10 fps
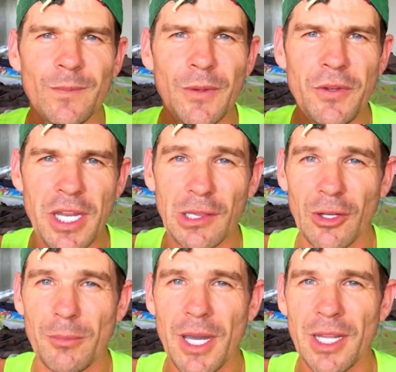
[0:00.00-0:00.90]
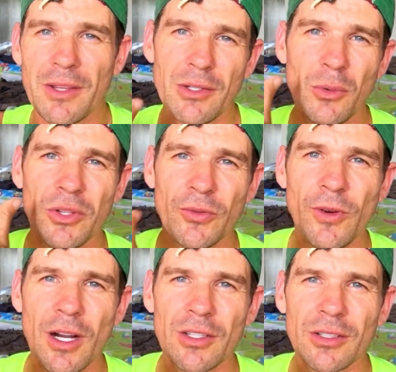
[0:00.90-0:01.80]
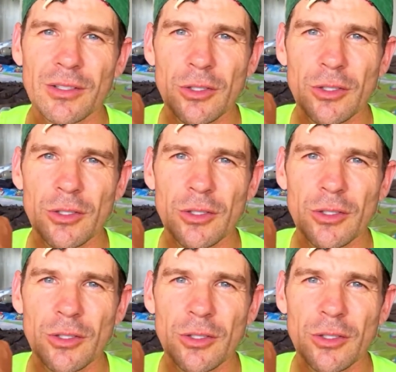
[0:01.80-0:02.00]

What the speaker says: If you need a lot of money, then you're always fucked.